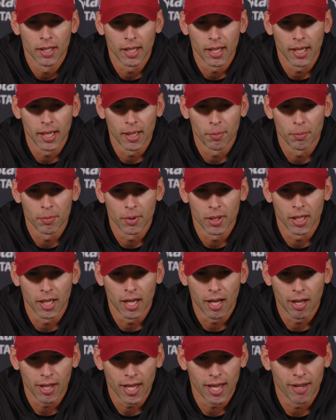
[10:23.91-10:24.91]
I'm uh,
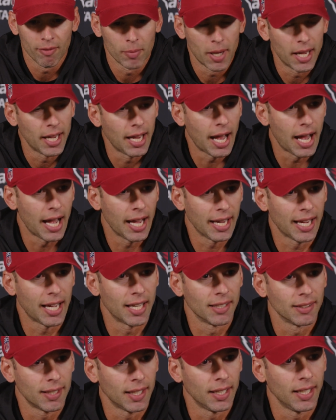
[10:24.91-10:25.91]
I'll have my eye
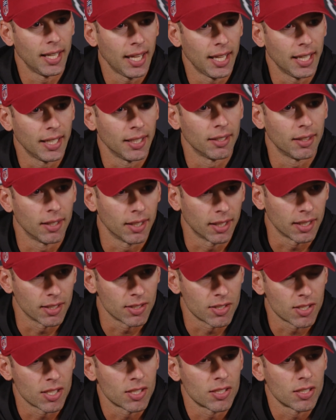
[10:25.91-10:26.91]
on today, the
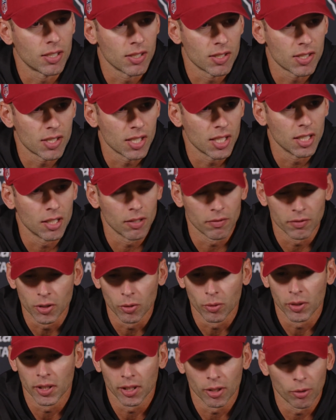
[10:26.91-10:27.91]
consistency of
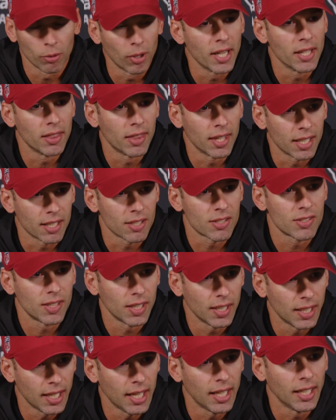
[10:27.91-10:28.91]
doing the right things
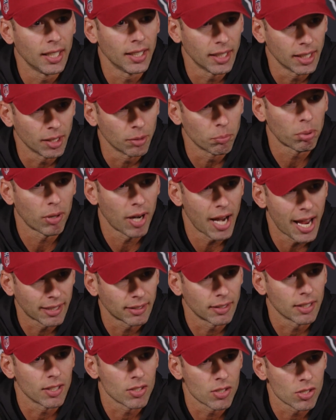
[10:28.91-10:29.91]
today in
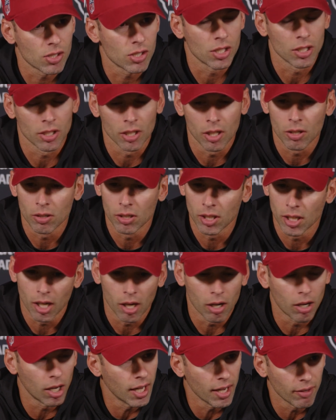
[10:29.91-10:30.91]
practice, you know,
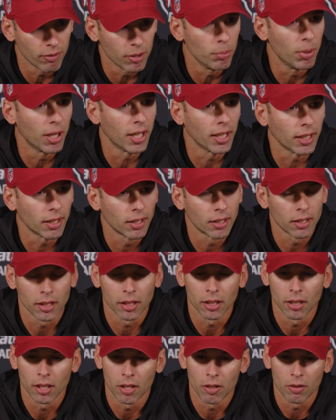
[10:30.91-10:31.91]
everybody,
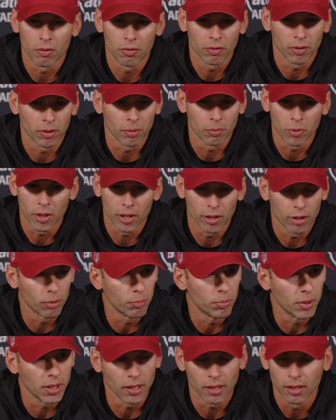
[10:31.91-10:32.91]
you know, from whether
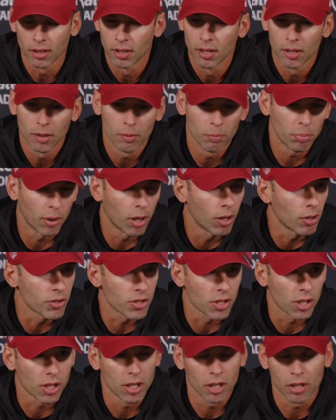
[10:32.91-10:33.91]
it be ball
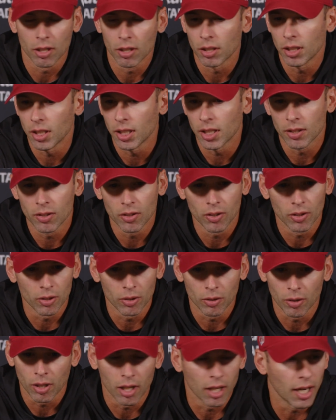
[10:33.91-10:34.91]
security
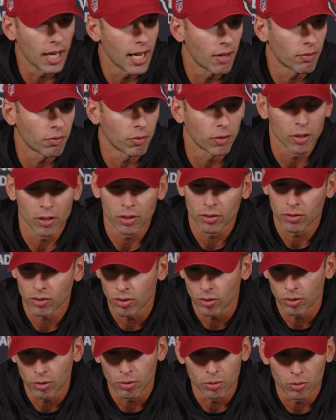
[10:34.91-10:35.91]
to our effort
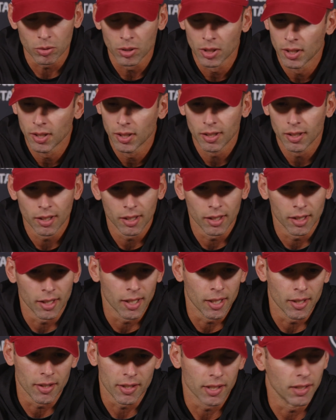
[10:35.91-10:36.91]
to
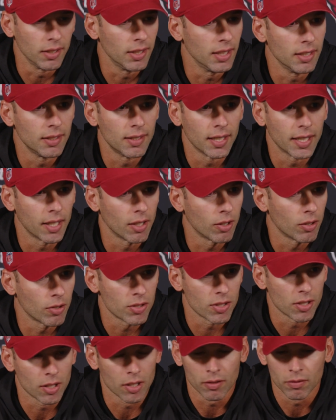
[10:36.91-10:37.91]
uh, the
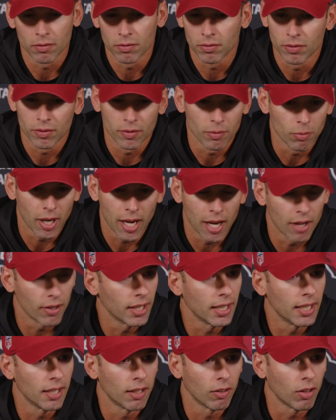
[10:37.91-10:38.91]
details of how they
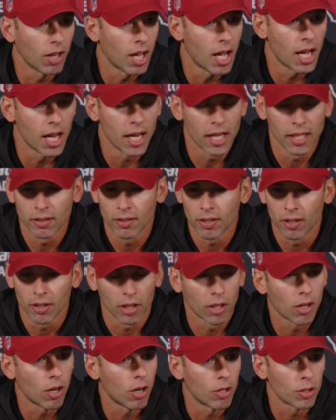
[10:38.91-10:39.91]
get aligned to the
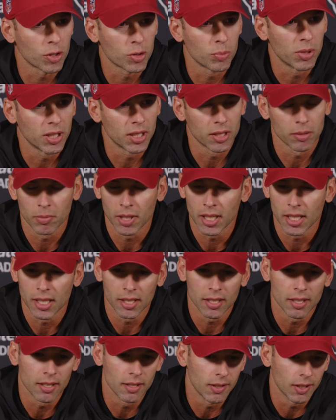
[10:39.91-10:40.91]
calls being
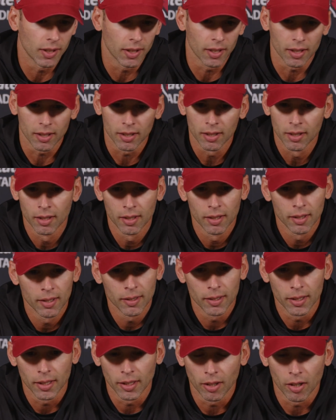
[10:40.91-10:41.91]
made to,
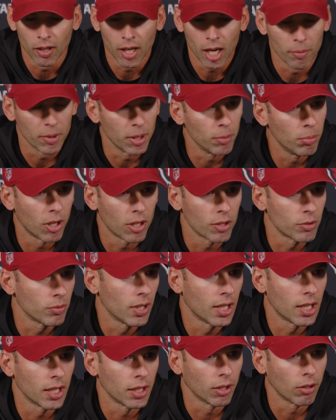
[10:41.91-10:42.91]
you know, how many balls we
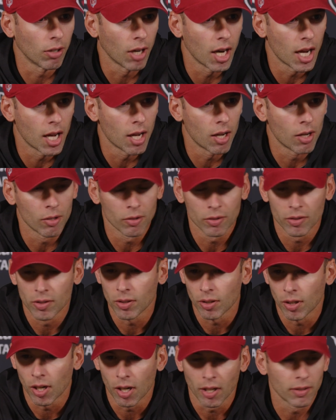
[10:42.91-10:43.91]
got on the ground
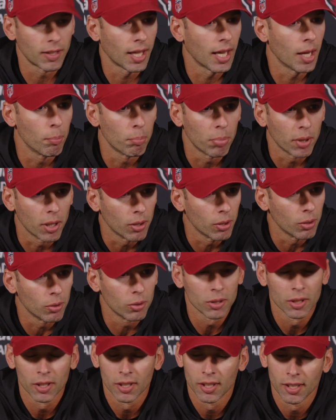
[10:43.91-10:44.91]
to our tempo,
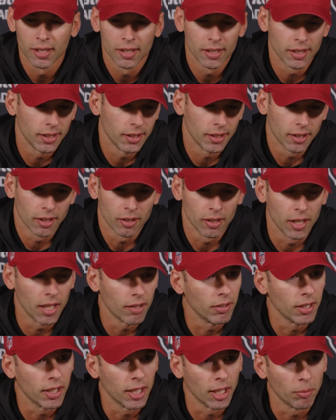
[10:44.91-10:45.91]
you know,
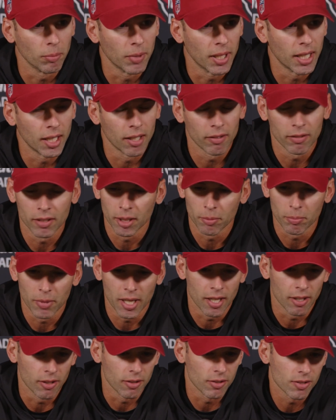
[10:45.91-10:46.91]
everything, man. Everything
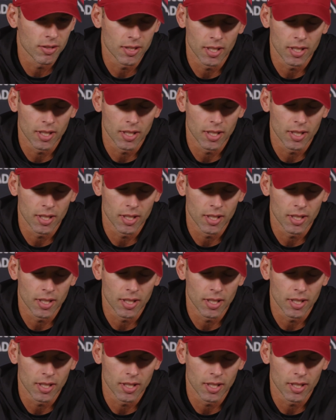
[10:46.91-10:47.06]
matters.